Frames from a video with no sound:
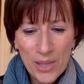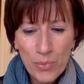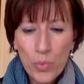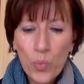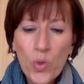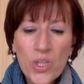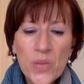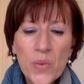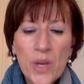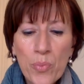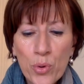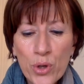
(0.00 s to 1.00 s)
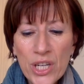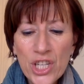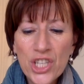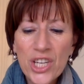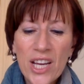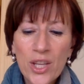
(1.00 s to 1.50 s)
Once we
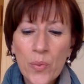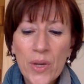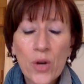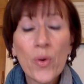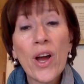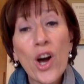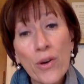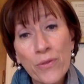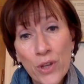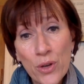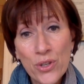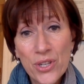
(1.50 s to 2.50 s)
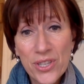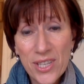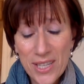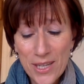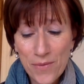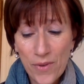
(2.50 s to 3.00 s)
appreciate that we create our futures
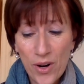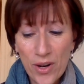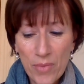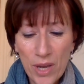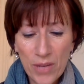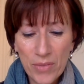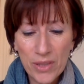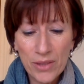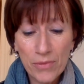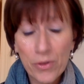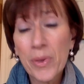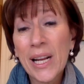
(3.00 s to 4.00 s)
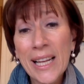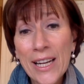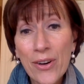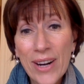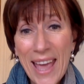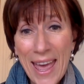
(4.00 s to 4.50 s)
in this very moment, and from a
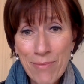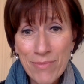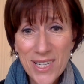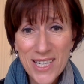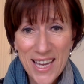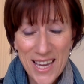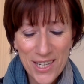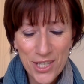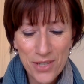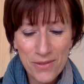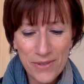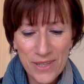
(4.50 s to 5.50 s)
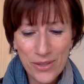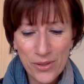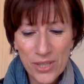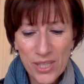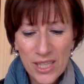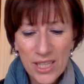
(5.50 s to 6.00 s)
clear and empty energy field,